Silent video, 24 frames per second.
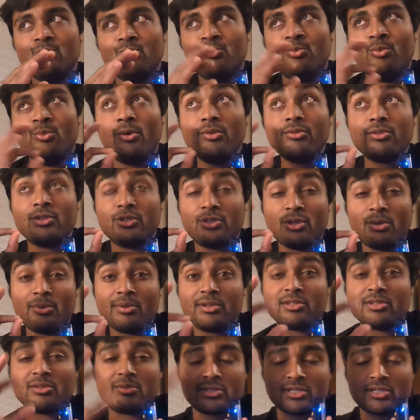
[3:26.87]
What you don't
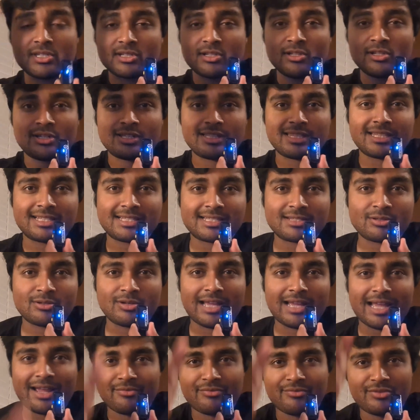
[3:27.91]
want to do is just look at the
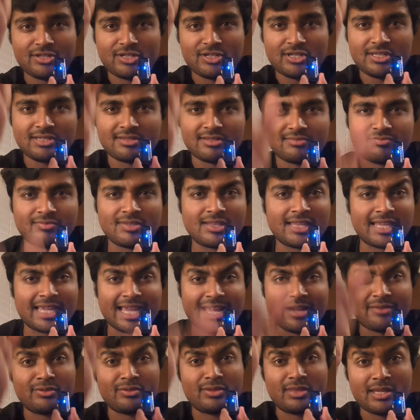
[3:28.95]
averages that they
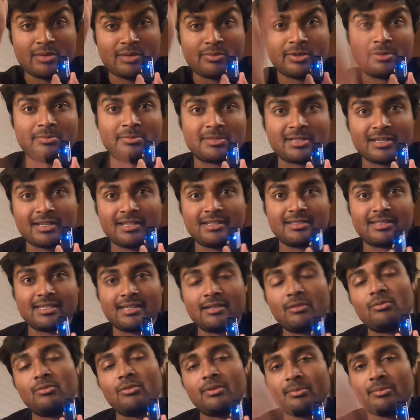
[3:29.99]
have on their website and say,
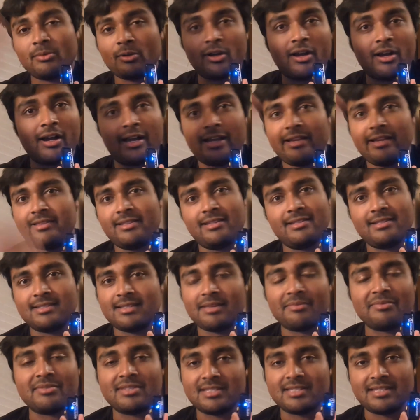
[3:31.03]
oh, I've got higher than
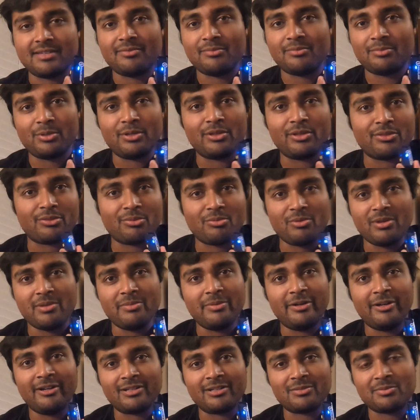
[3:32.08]
77.3
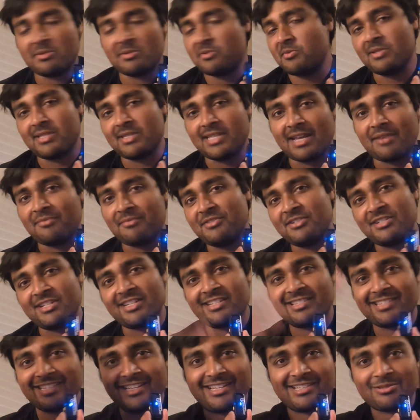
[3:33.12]
marks, which was the average
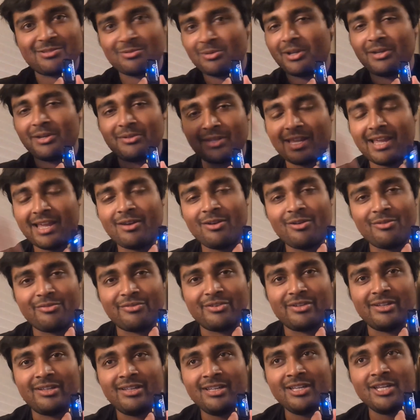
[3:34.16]
this year, so I'd get an
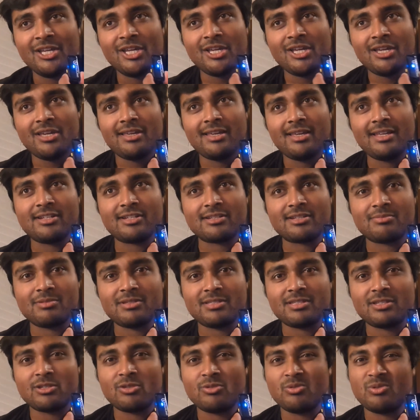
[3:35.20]
offer. It just
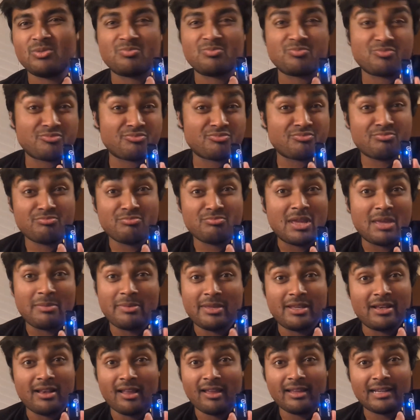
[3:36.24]
means that you would
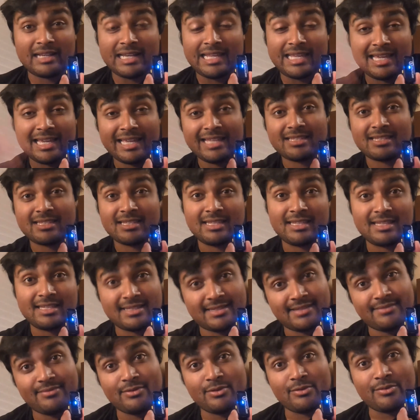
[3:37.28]
maybe likely get to the
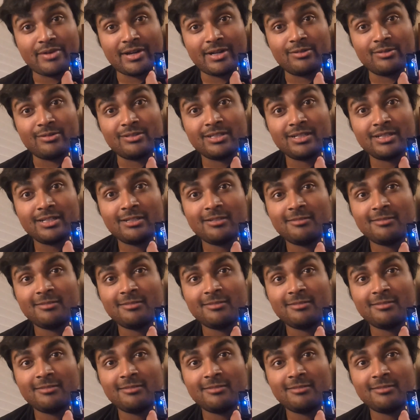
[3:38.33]
interview round.